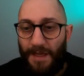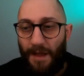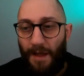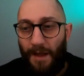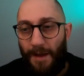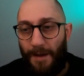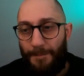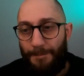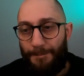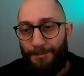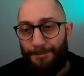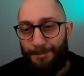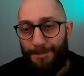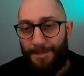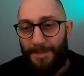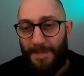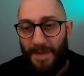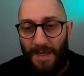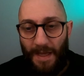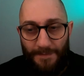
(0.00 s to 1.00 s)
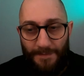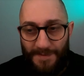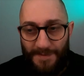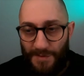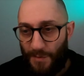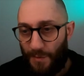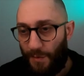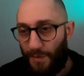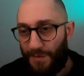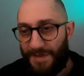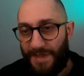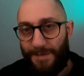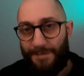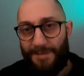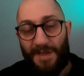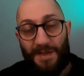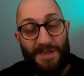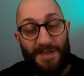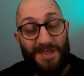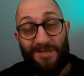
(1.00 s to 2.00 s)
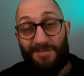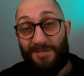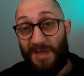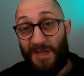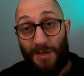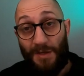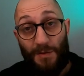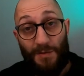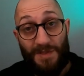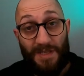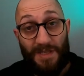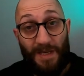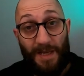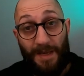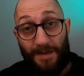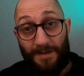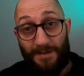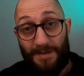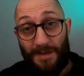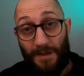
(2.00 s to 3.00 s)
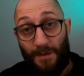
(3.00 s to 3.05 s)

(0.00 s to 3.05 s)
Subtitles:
I've scrolled him because I've been using him